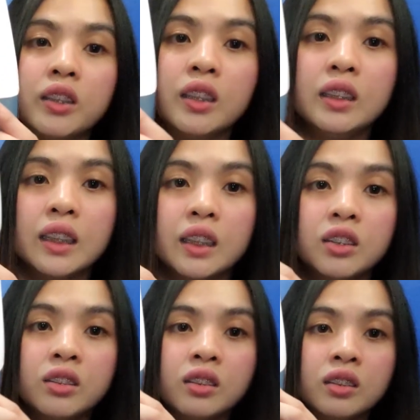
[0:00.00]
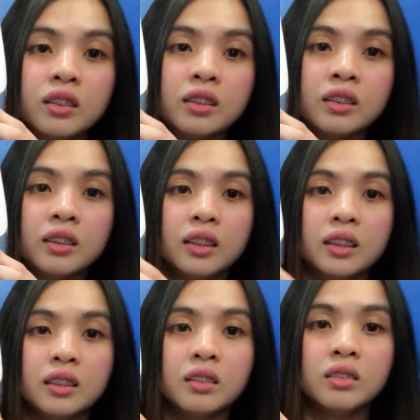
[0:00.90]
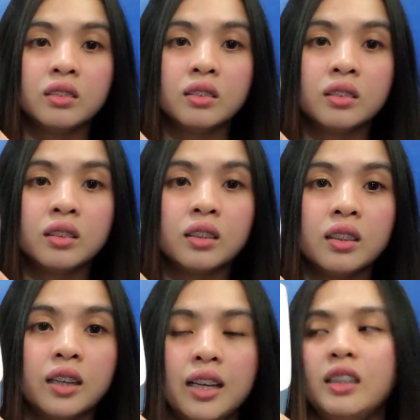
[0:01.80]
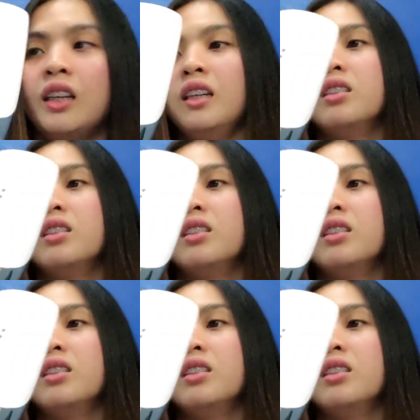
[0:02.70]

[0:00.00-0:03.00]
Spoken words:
button niya. Yun. Ayan,